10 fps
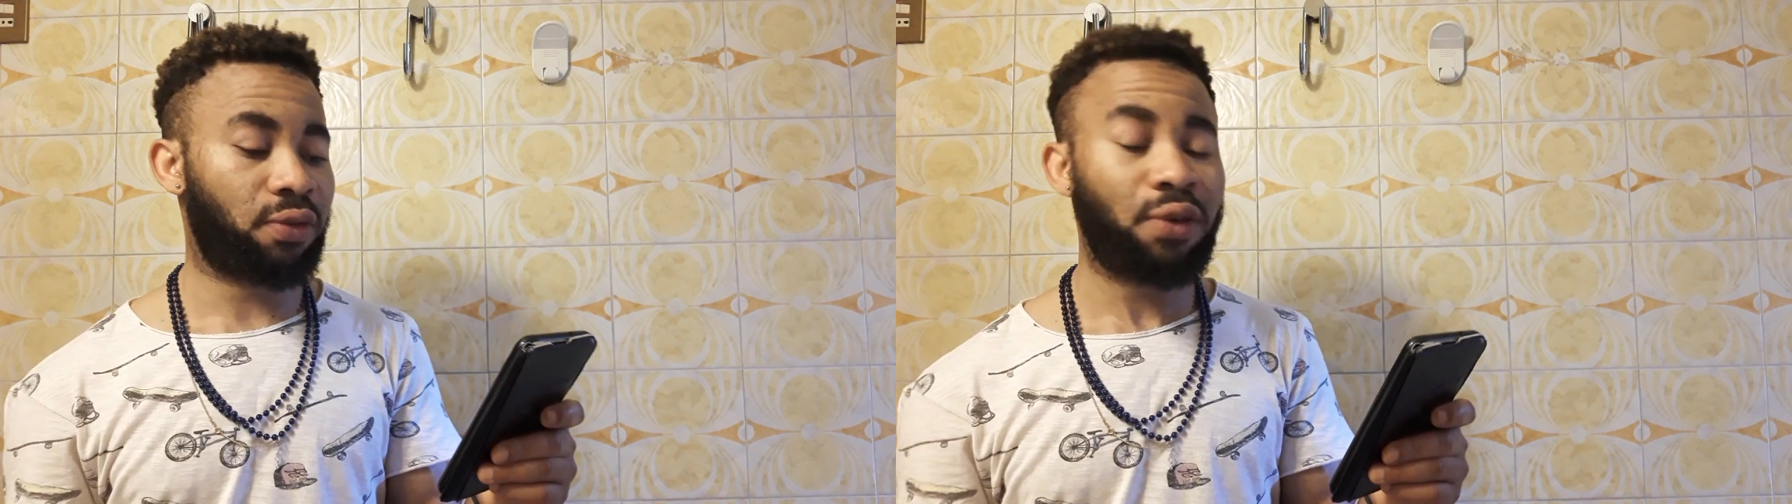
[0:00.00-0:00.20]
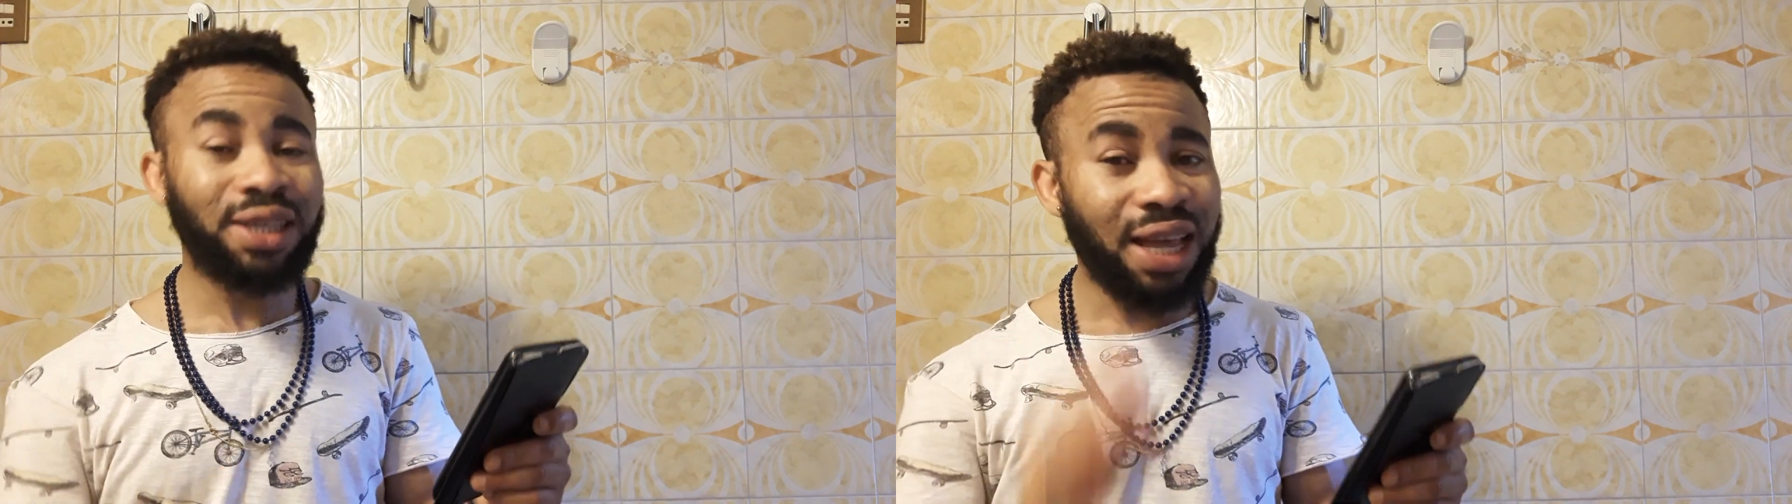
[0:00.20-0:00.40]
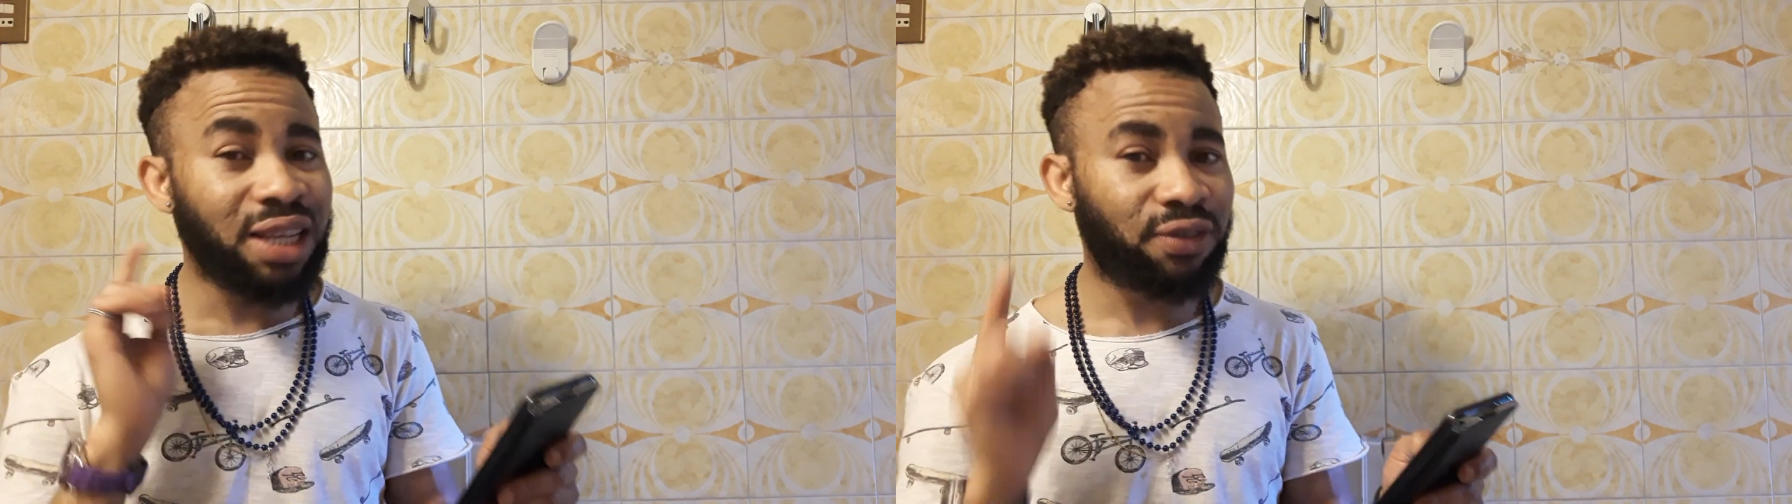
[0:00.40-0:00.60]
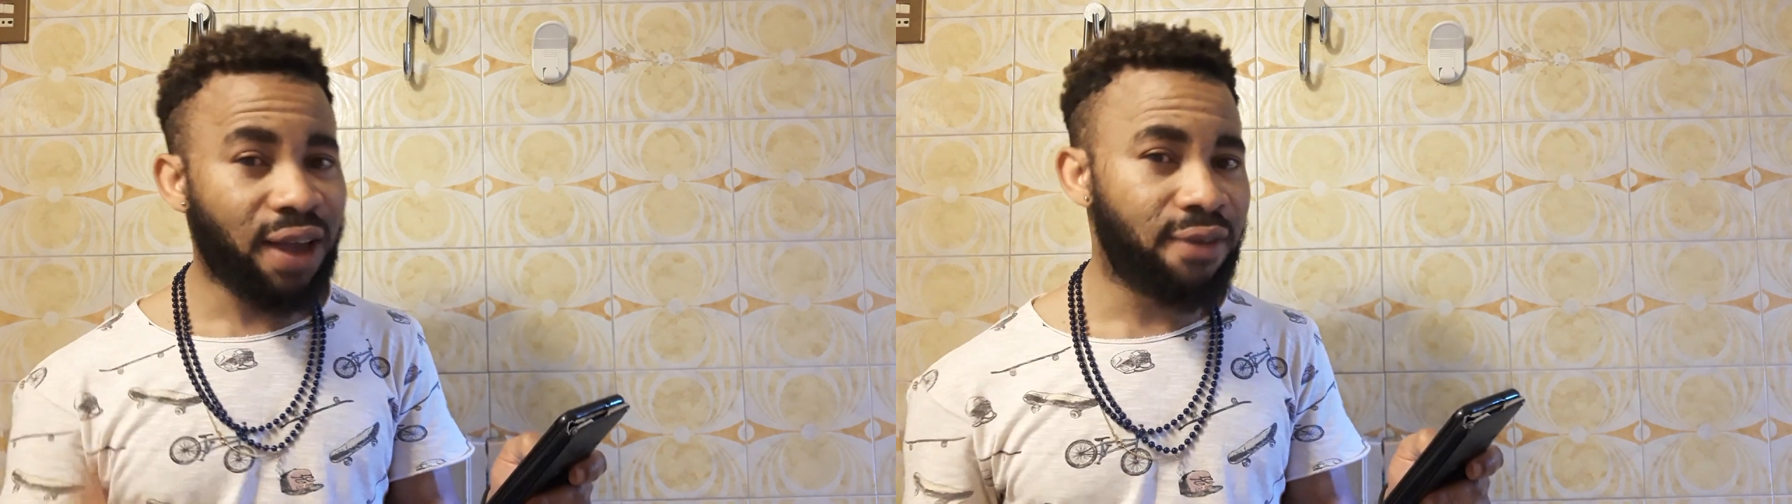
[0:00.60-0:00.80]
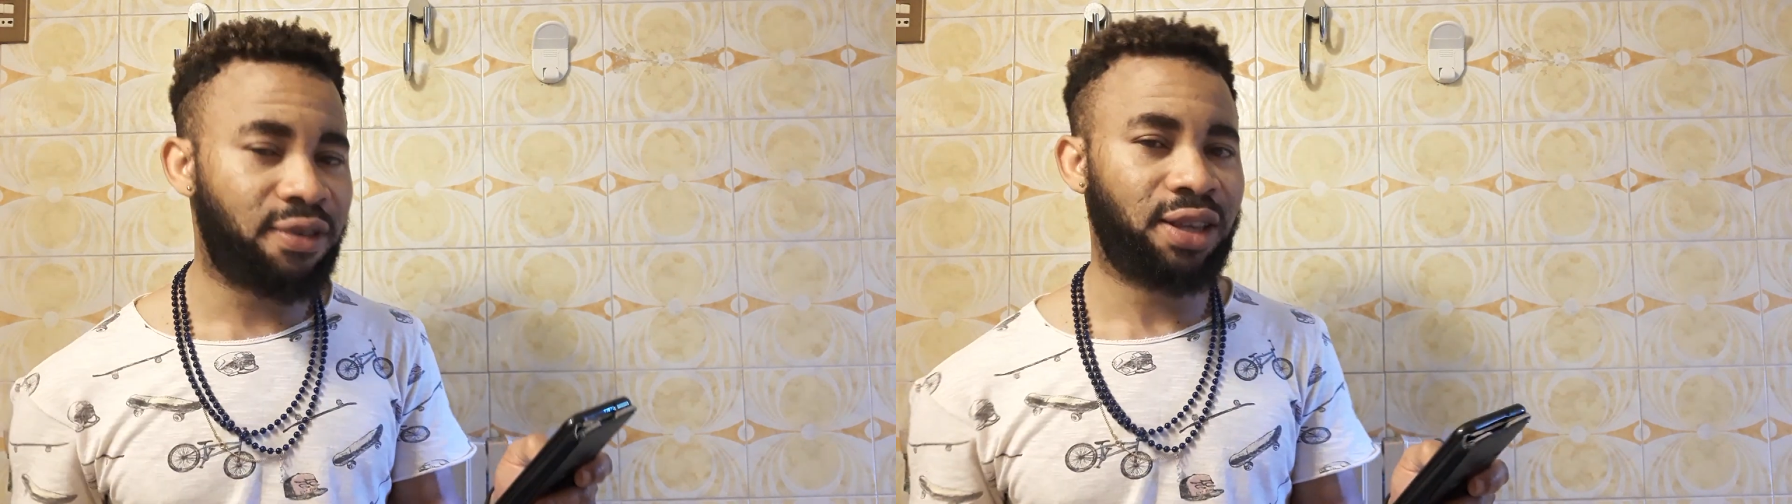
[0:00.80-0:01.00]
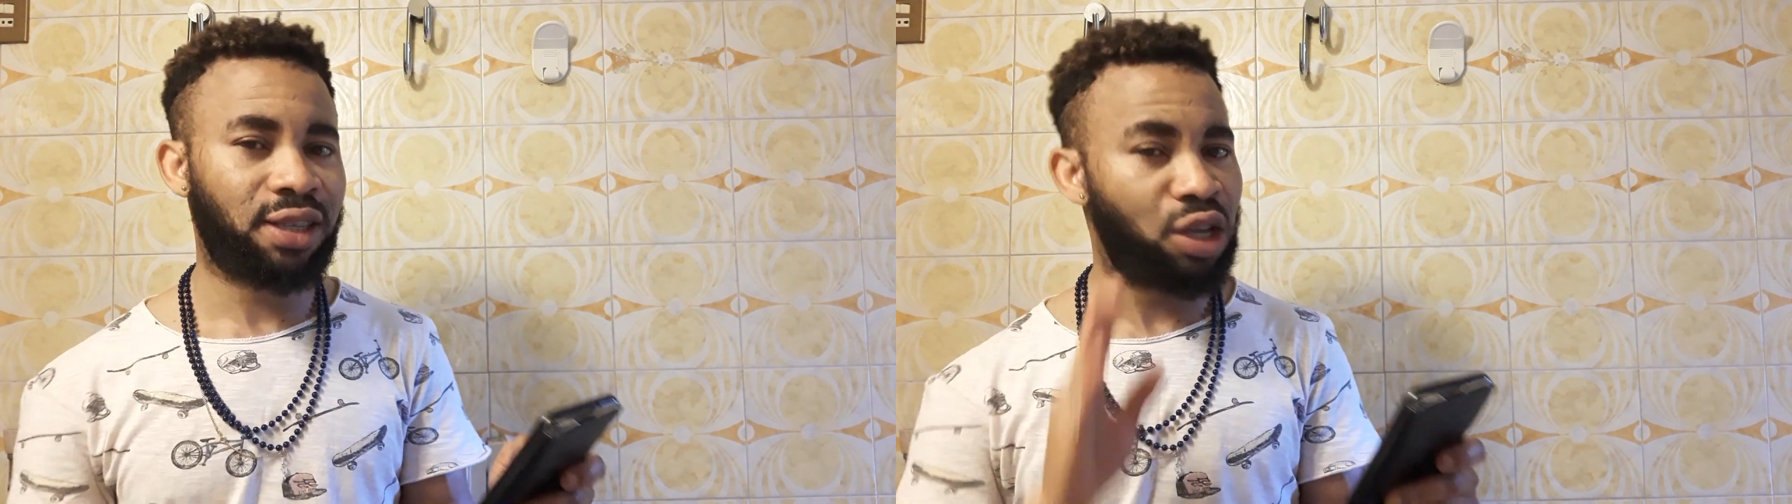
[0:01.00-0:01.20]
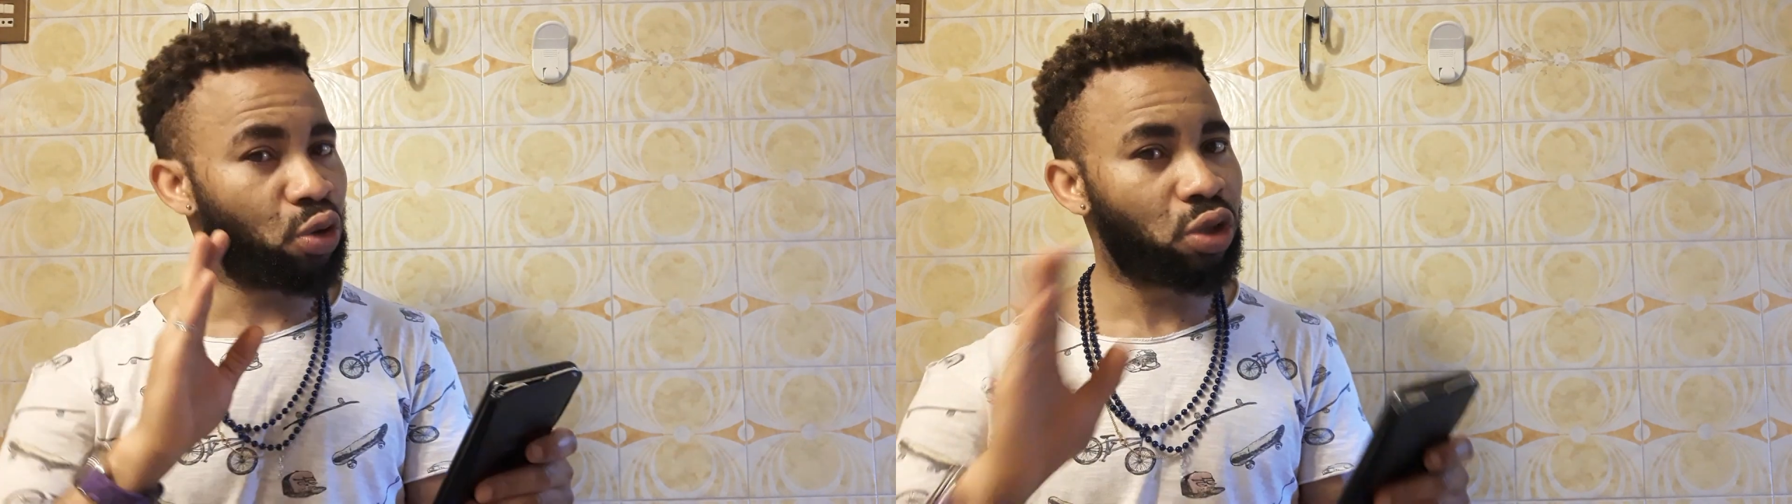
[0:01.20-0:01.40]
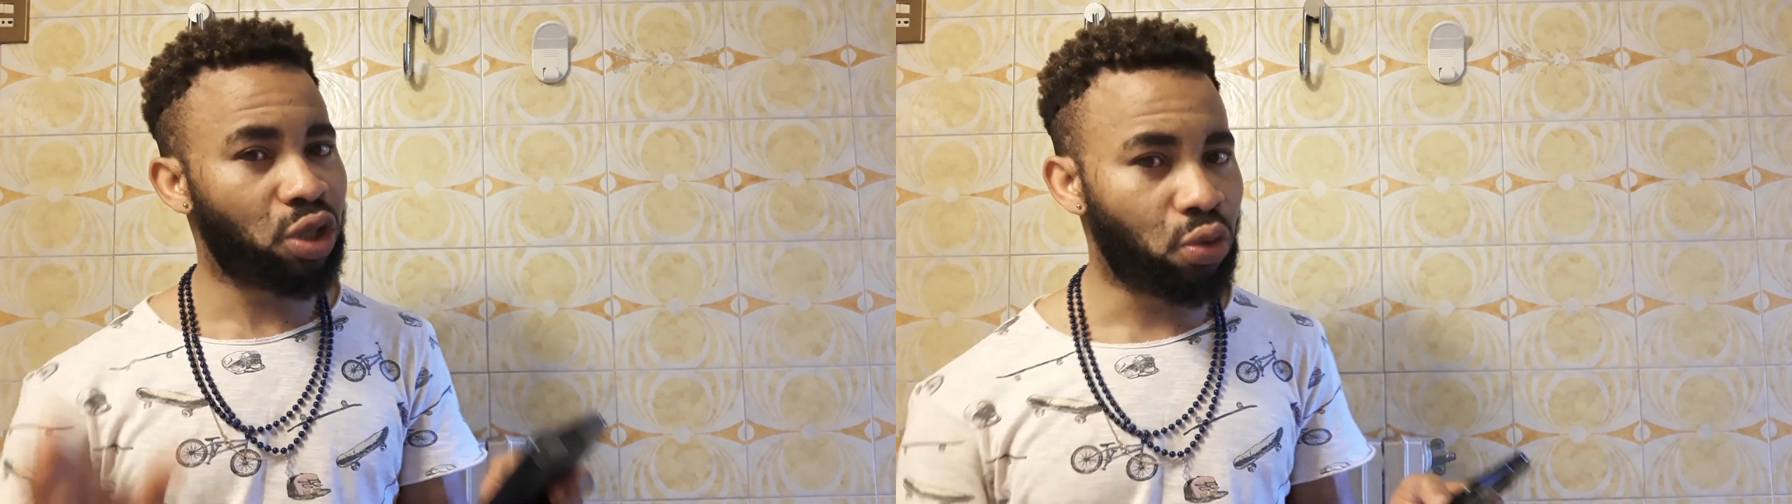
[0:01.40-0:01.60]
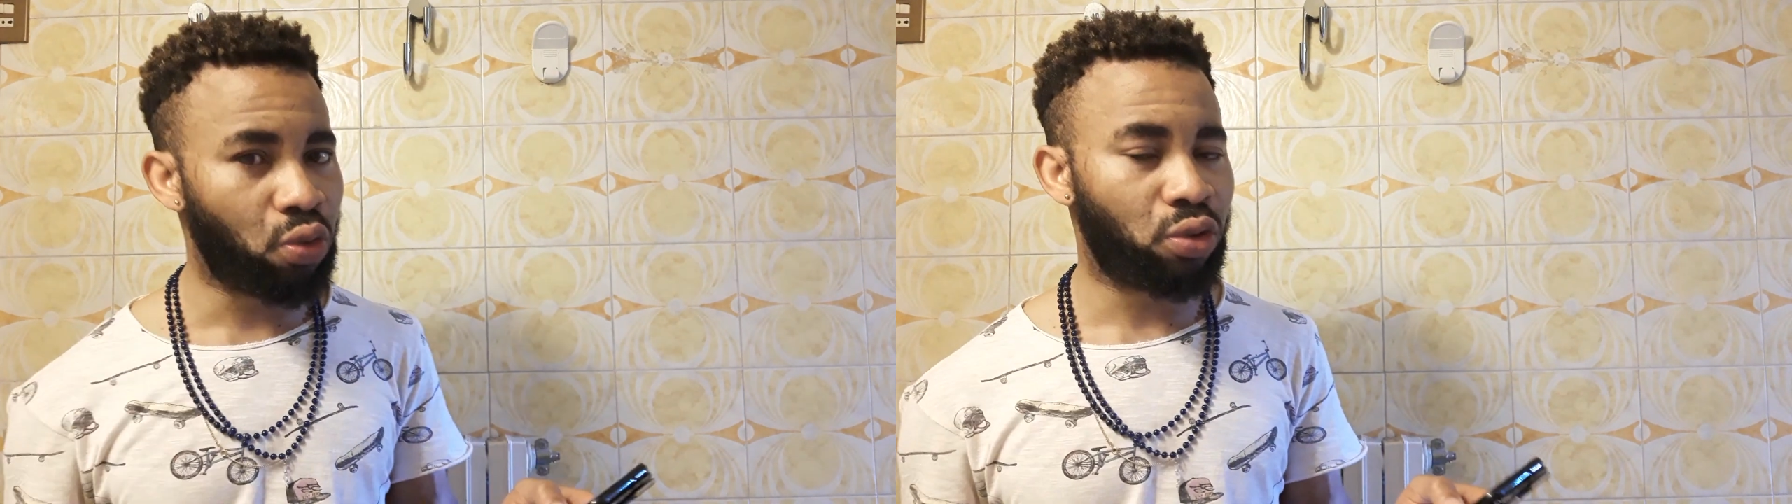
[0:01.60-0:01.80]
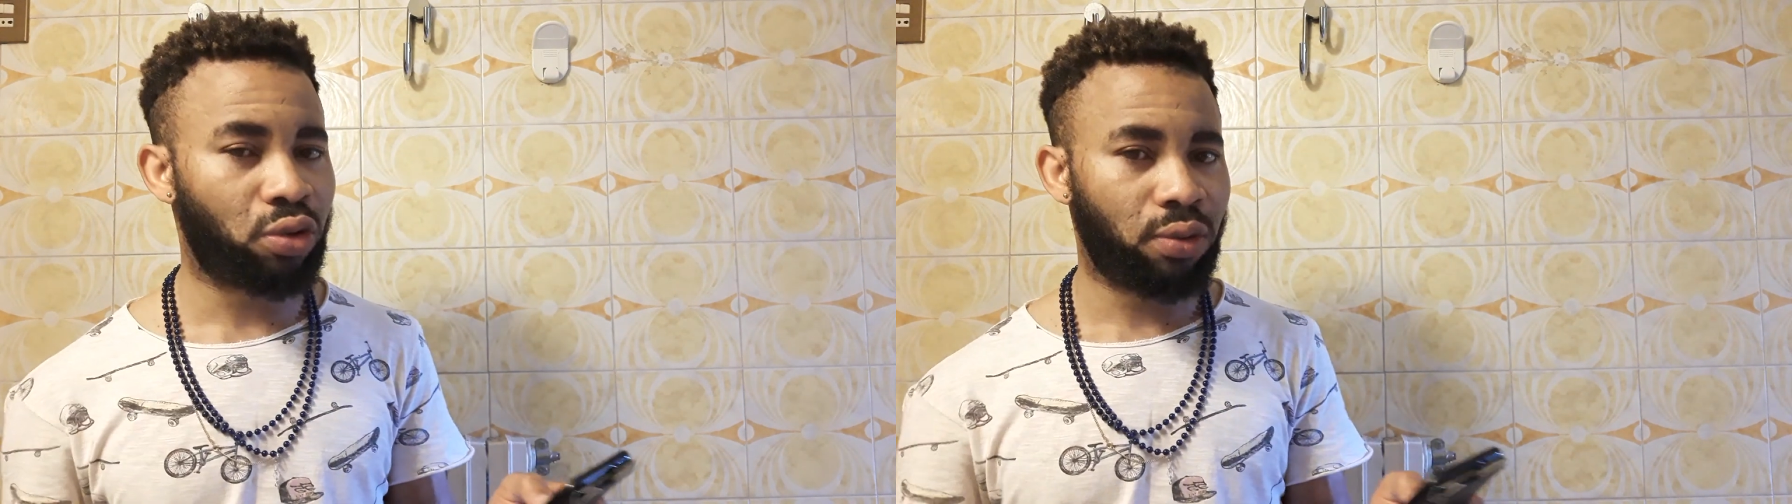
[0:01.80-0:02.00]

for inside these 5 years, no see good.